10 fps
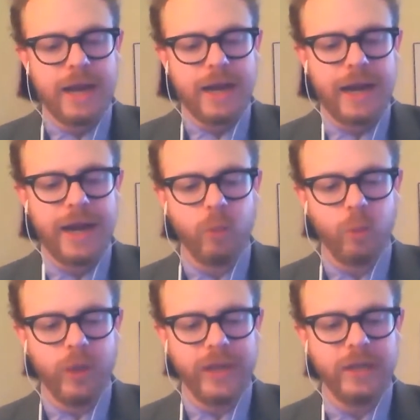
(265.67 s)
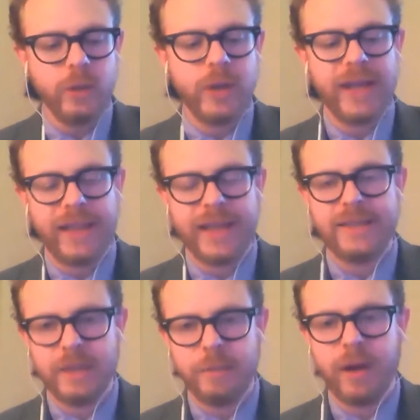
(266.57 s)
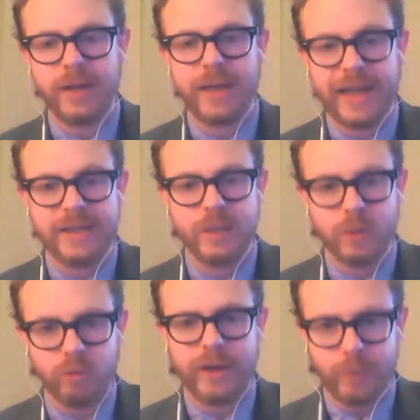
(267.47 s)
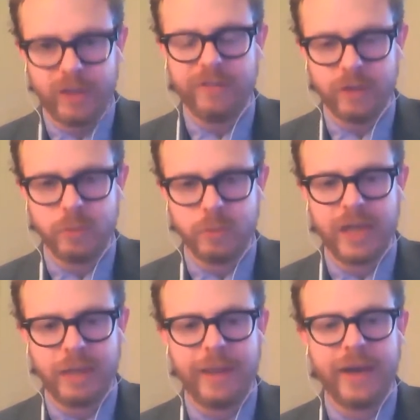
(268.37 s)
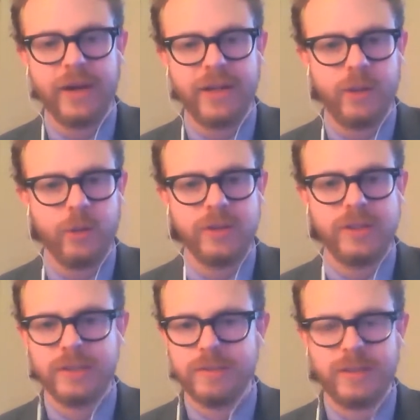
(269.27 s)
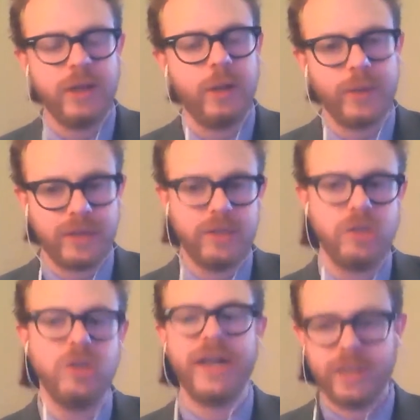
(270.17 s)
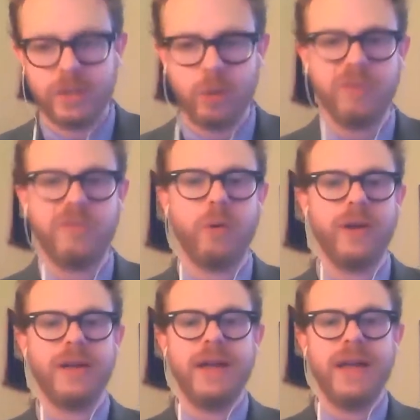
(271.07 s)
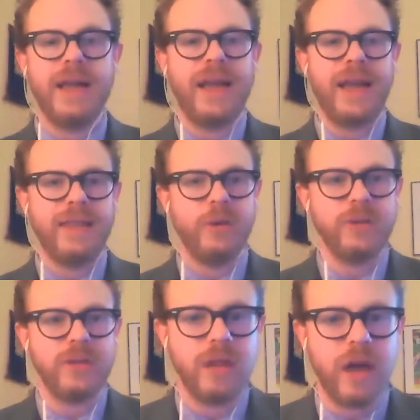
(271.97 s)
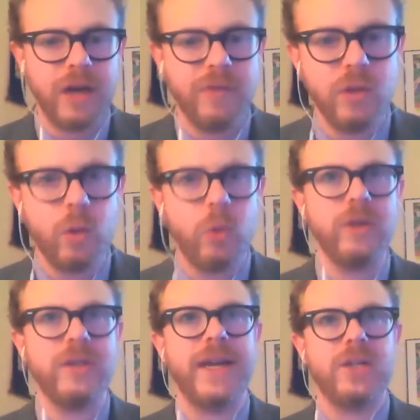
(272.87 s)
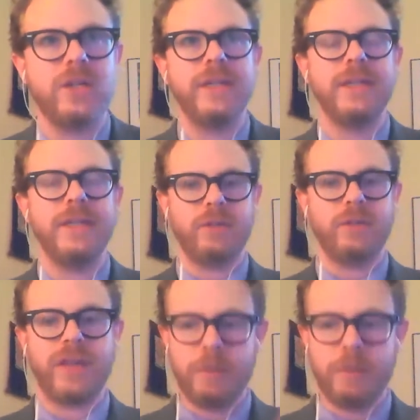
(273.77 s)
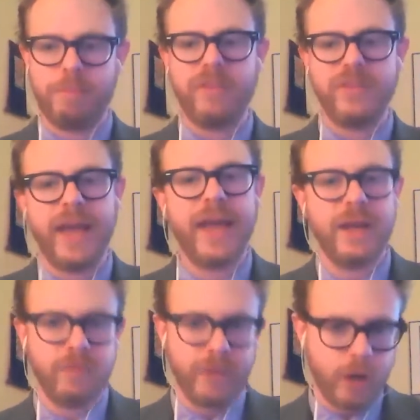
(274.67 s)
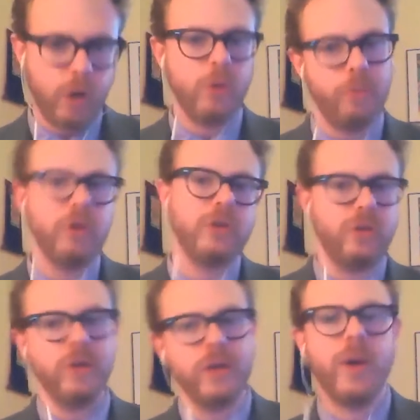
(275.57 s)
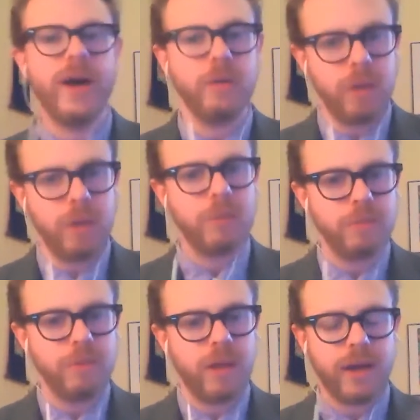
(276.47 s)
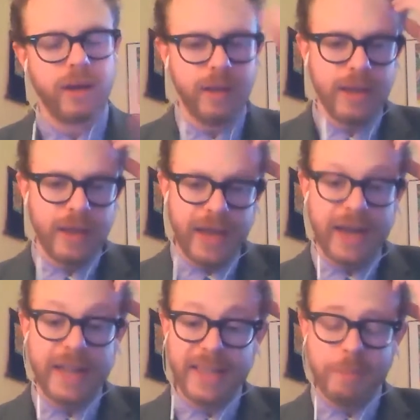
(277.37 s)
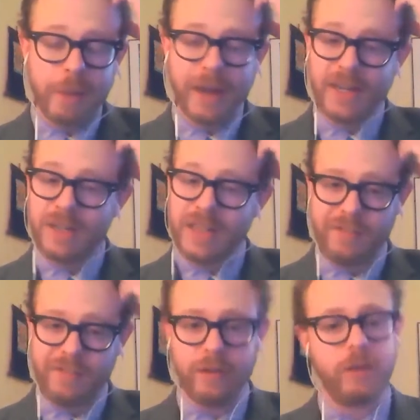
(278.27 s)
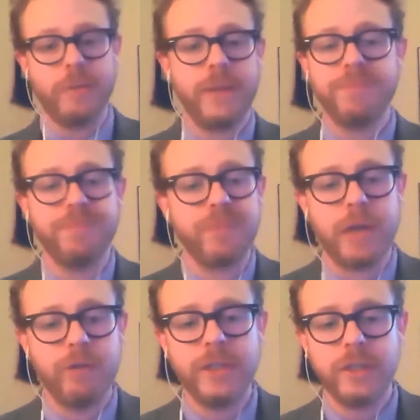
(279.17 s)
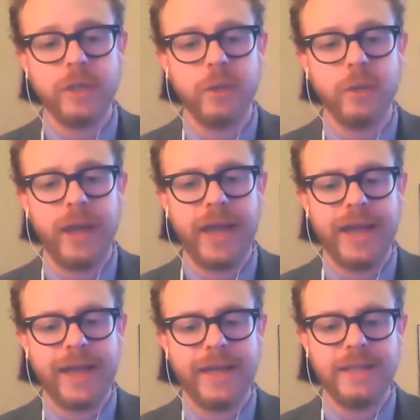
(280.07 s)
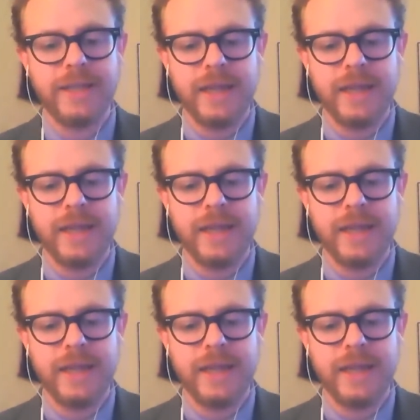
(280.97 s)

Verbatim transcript: uh, when you and I last did a podcast. It was right when the first book came out, and there was you know I went on this giant tour for it, and there is a lot of allure to actually sort of get a puffed head of like, oh, the book's doing well, blah blah blah. And I think I bought into that for a little bit. I really do, and